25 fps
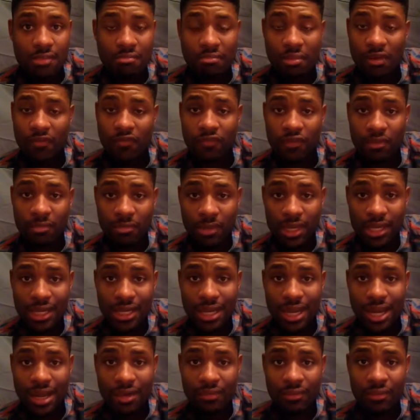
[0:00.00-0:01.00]
But for
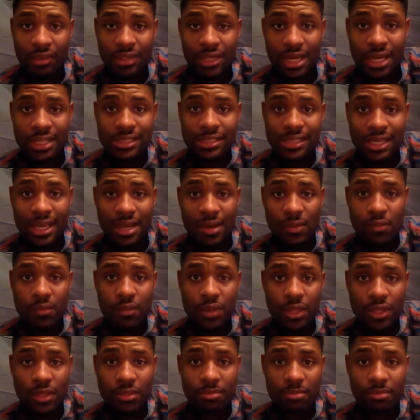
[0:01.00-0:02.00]
me, I realized that
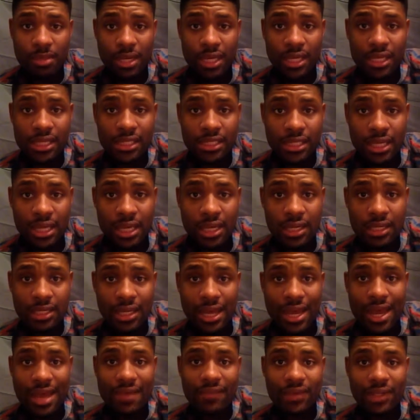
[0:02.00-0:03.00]
with being young,
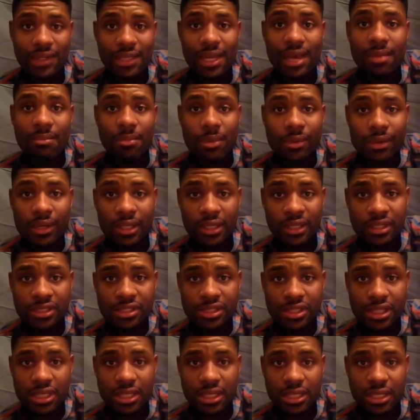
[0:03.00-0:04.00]
I have a lot more
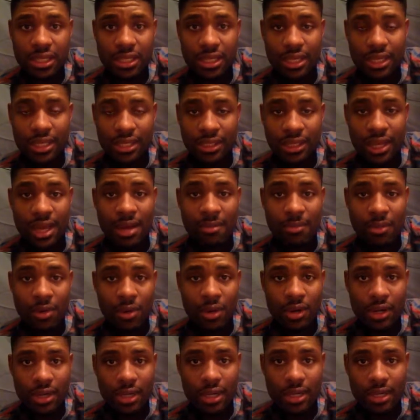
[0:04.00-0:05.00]
energy and a lot
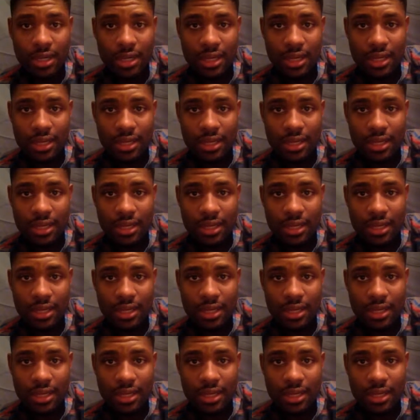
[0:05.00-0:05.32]
more